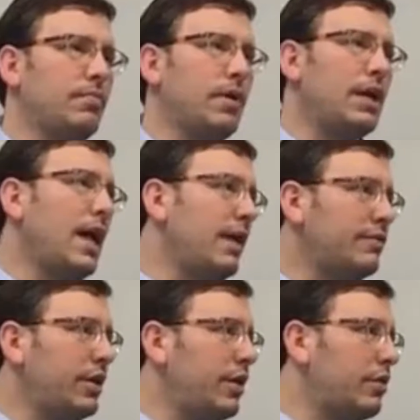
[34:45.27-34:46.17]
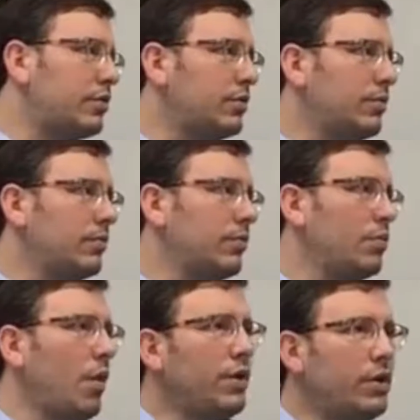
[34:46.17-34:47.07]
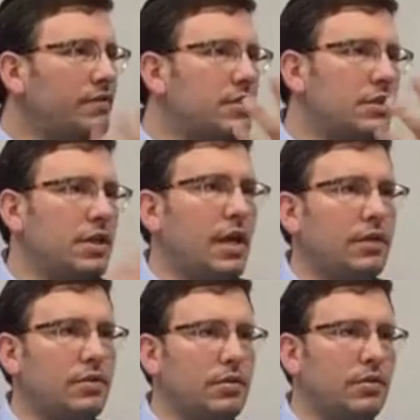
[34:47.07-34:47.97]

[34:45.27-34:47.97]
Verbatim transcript: and not have to hear it. Why did you have to see that?